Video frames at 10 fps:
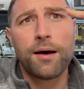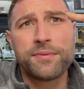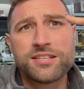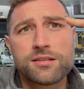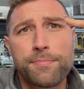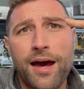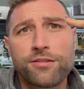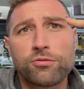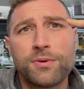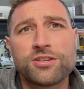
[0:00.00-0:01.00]
Is the
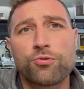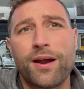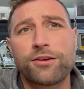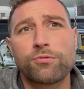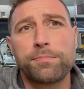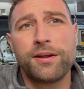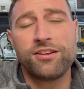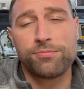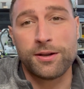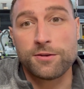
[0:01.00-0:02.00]
bathroom a direct
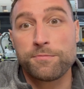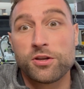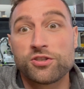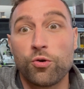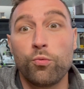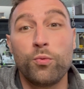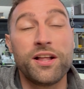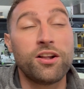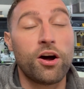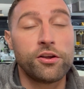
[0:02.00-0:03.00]
replacement? So
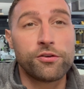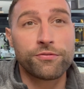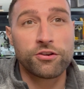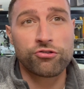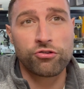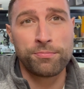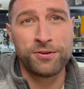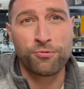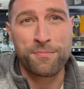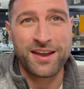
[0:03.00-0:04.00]
will all your fixtures be
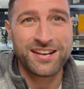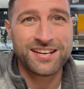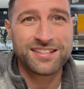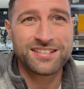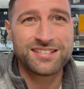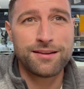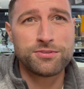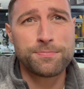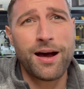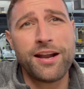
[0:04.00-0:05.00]
remaining in the same
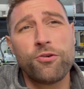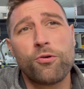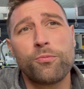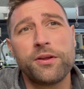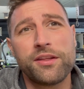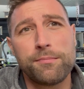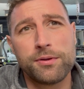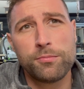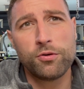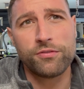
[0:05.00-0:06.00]
spot or will they be
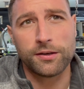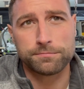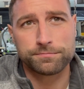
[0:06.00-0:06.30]
moving?